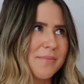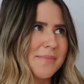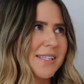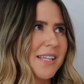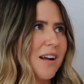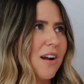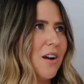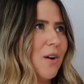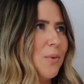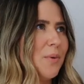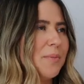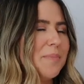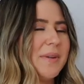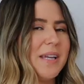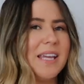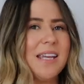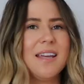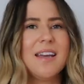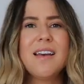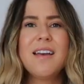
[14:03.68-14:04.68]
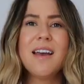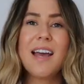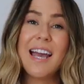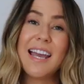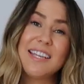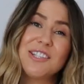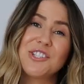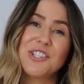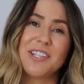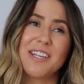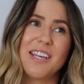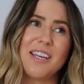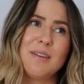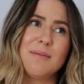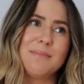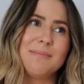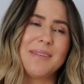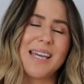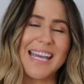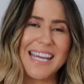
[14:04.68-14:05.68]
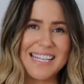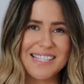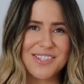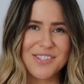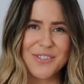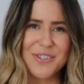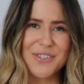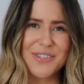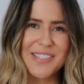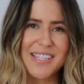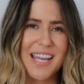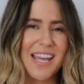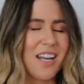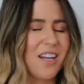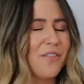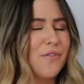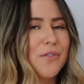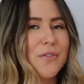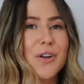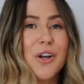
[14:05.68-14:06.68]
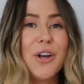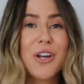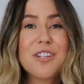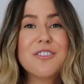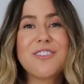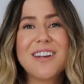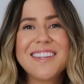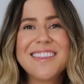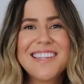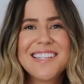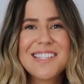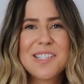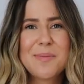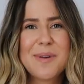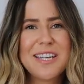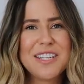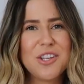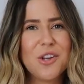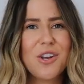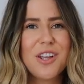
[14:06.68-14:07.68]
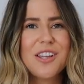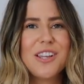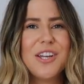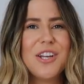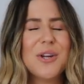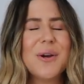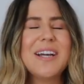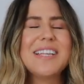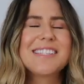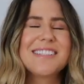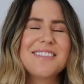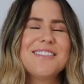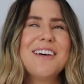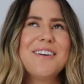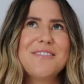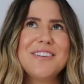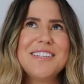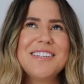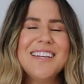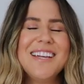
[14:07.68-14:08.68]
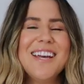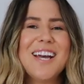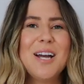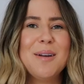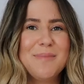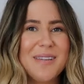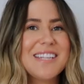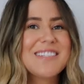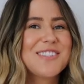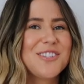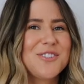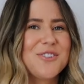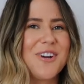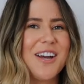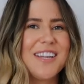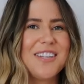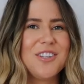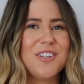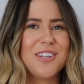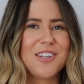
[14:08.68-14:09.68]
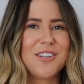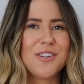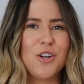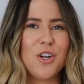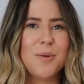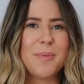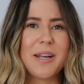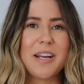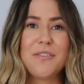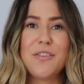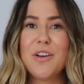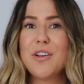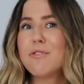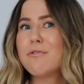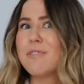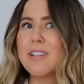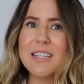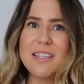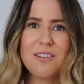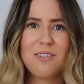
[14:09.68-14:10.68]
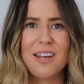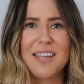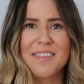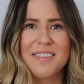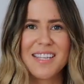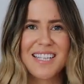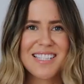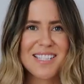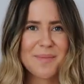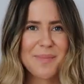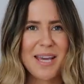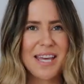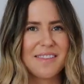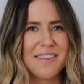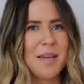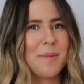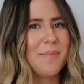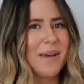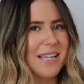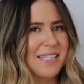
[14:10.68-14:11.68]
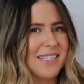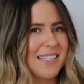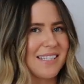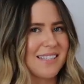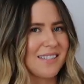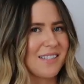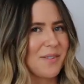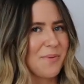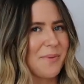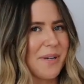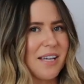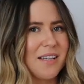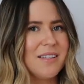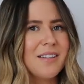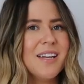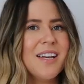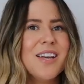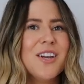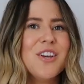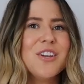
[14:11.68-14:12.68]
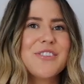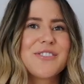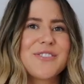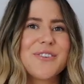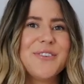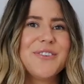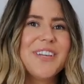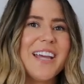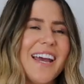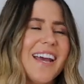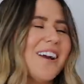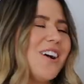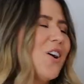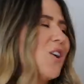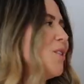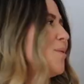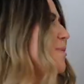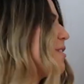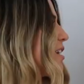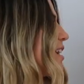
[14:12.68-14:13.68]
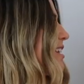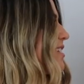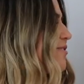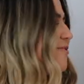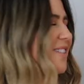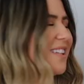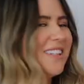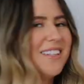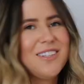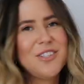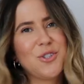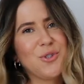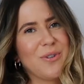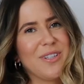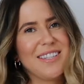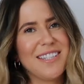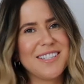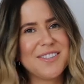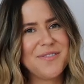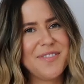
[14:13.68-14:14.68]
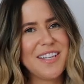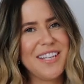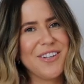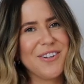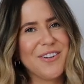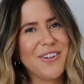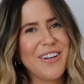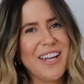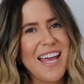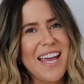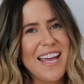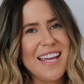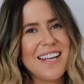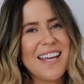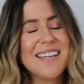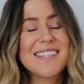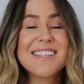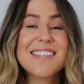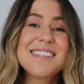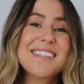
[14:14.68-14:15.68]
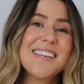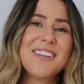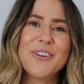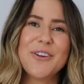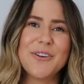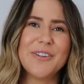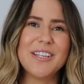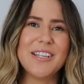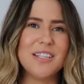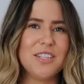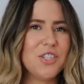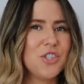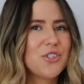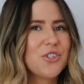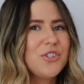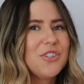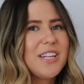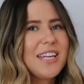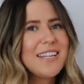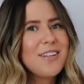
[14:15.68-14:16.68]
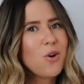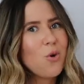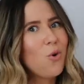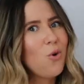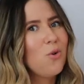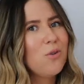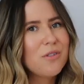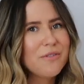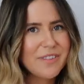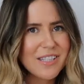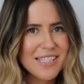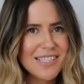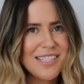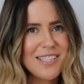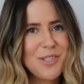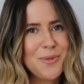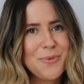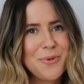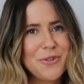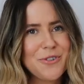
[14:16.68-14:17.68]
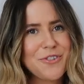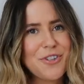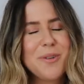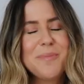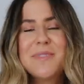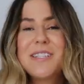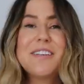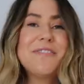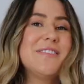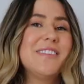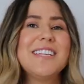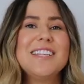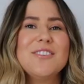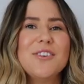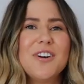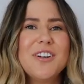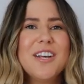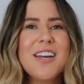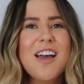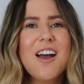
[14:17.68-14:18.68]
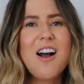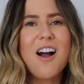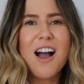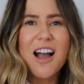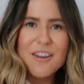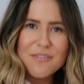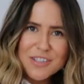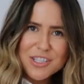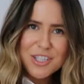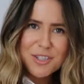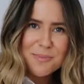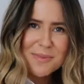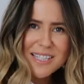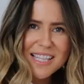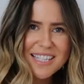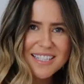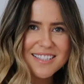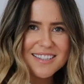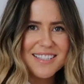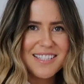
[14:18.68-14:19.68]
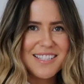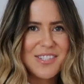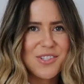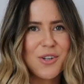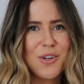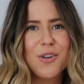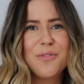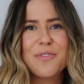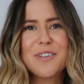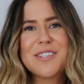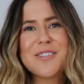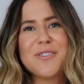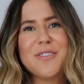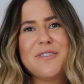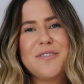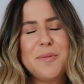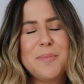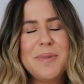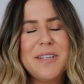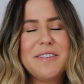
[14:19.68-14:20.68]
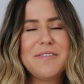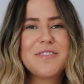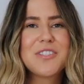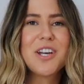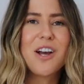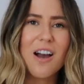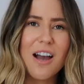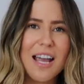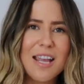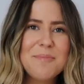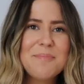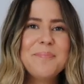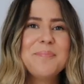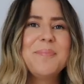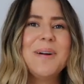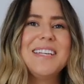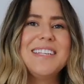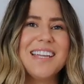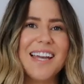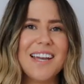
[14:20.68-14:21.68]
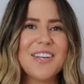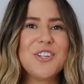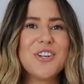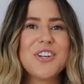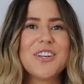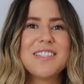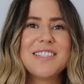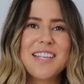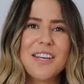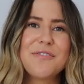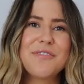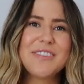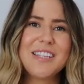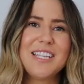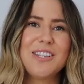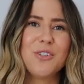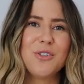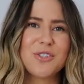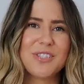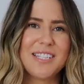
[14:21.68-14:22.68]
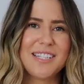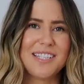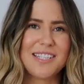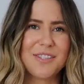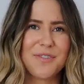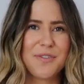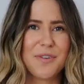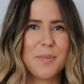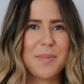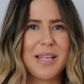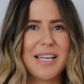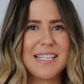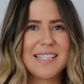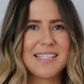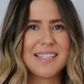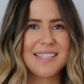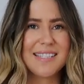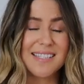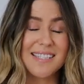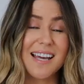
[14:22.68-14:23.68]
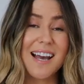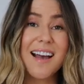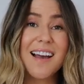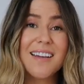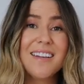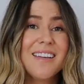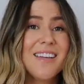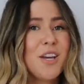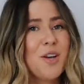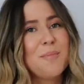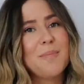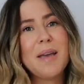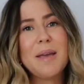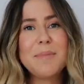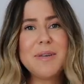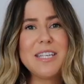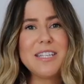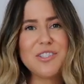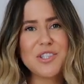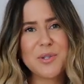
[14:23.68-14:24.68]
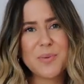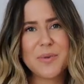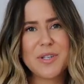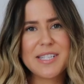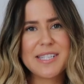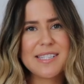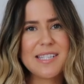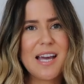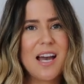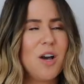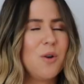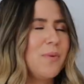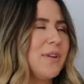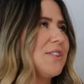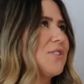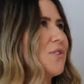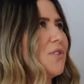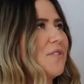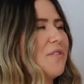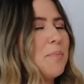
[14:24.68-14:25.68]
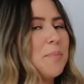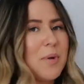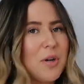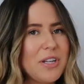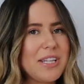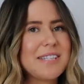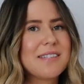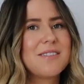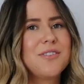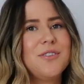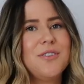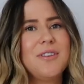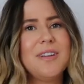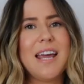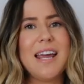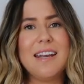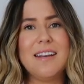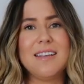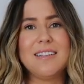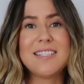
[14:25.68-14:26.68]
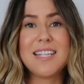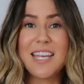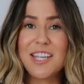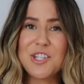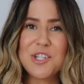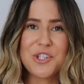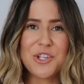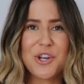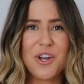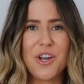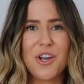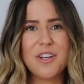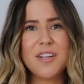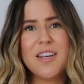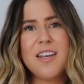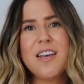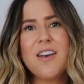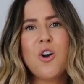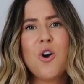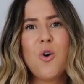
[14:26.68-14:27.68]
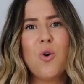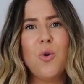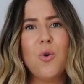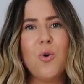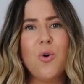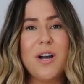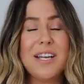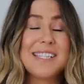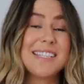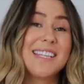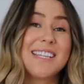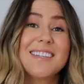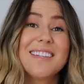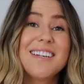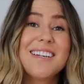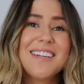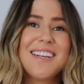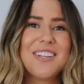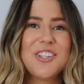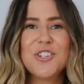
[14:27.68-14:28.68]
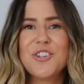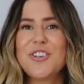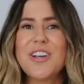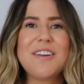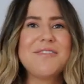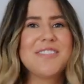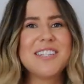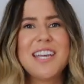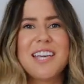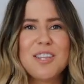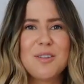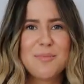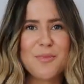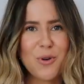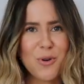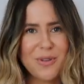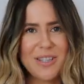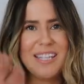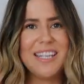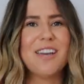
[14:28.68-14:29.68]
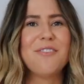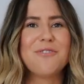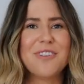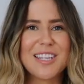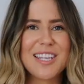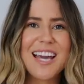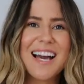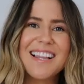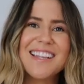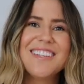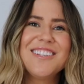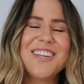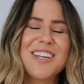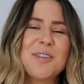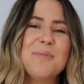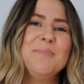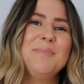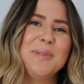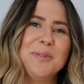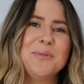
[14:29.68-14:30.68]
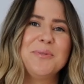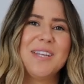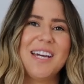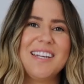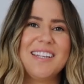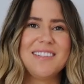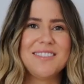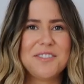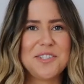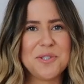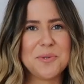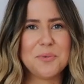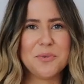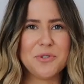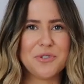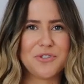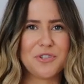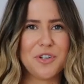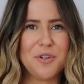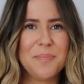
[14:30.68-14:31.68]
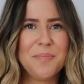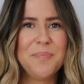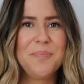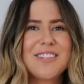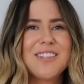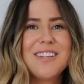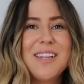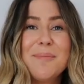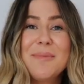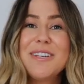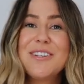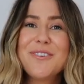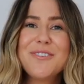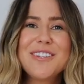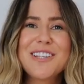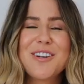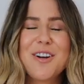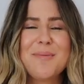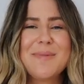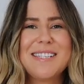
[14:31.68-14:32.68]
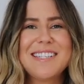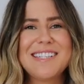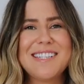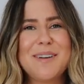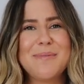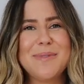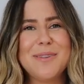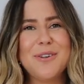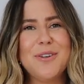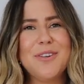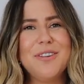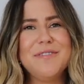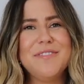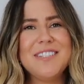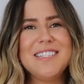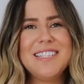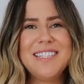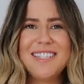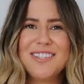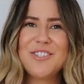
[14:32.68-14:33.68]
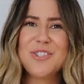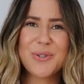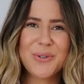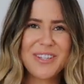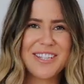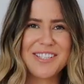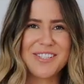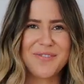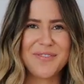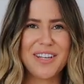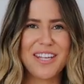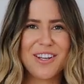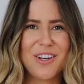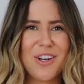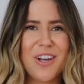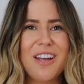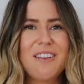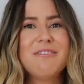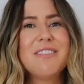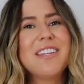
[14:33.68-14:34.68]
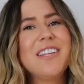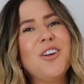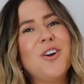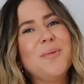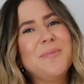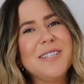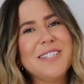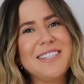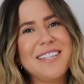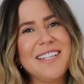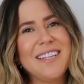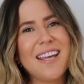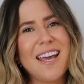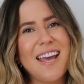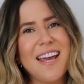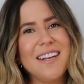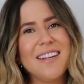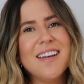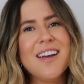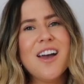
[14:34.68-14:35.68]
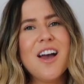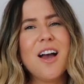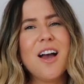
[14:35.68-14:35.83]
from Zara would be H&M, ASOS, and I've heard great things about Uniqlo. I'm yet to try Uniqlo, but I've heard really great things about their basics as well. So yeah, I hope you guys really enjoyed this video, and as I said earlier, you don't need all of this in your wardrobe, definitely not. I've accumulated this over sort of a bit of time, but yeah, you can definitely look to this for a place to start. Maybe you just want to start with sort of a bodysuit and a t-shirt or a singlet. You don't have to get them all in every color. You can build that into your wardrobe. So let me know in the comments down below if you did enjoy this video. I really hope you did, and